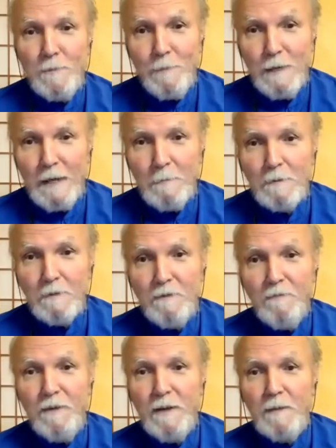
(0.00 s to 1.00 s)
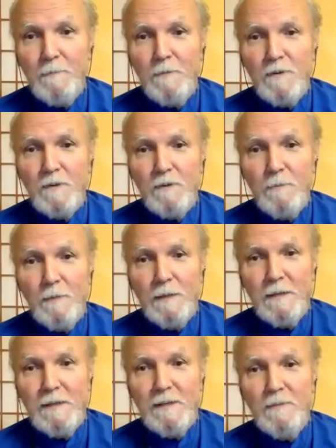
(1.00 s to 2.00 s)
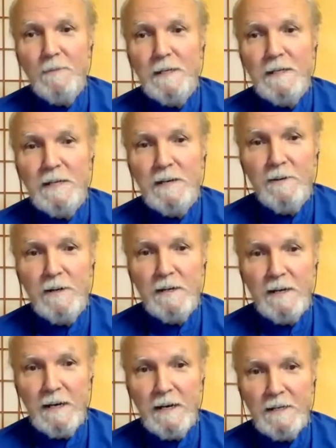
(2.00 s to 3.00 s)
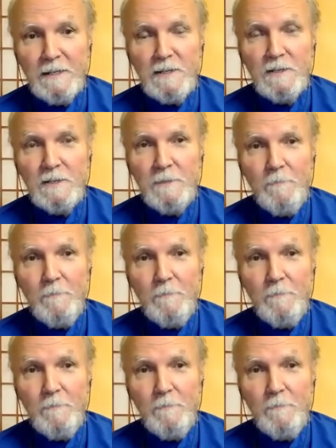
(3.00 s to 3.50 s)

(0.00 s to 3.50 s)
be able to develop the ability to materialize